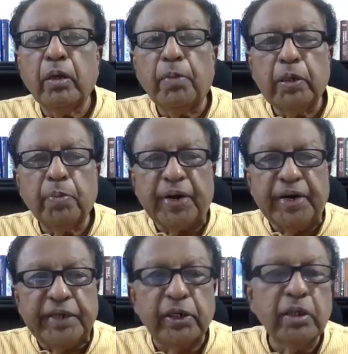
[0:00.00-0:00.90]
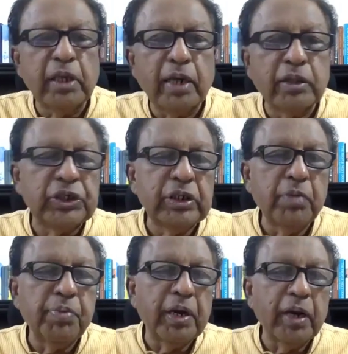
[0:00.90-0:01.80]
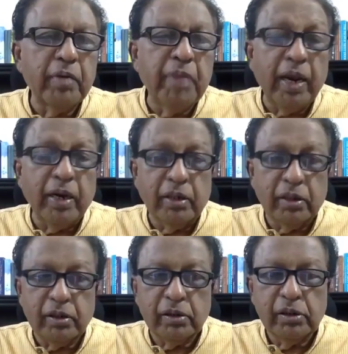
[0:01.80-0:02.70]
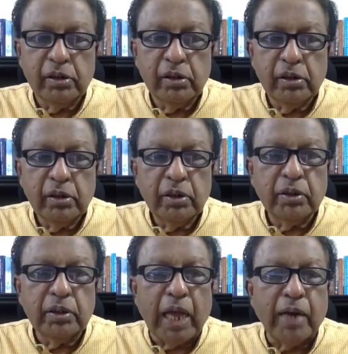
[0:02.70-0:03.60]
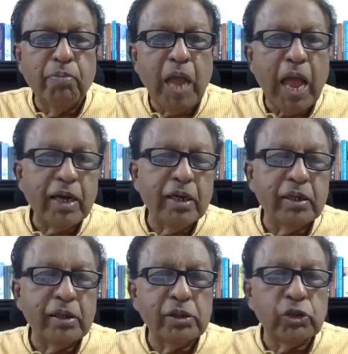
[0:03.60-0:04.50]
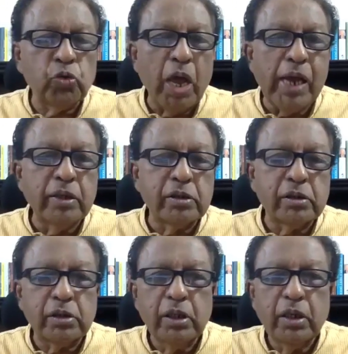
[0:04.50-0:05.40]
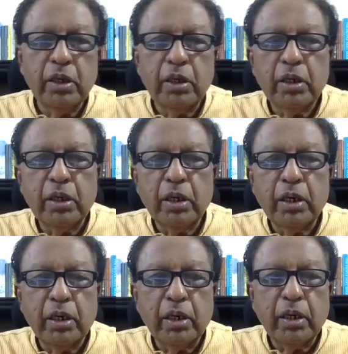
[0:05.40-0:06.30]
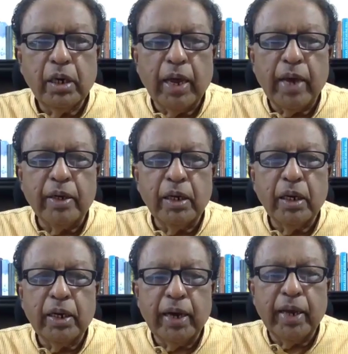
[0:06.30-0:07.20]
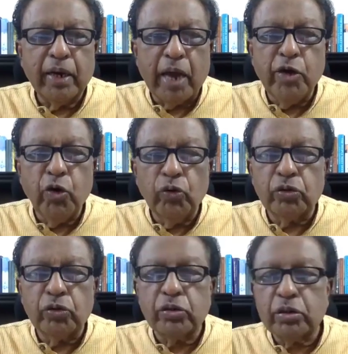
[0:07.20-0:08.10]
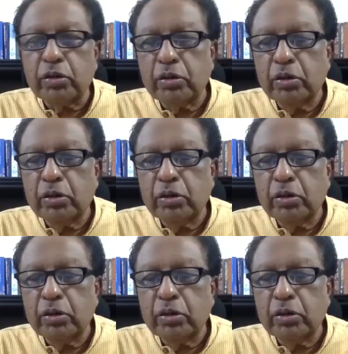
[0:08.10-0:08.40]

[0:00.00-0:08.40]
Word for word: But the prediction that Xi Jinping had made that black swans and uh, gray rhinos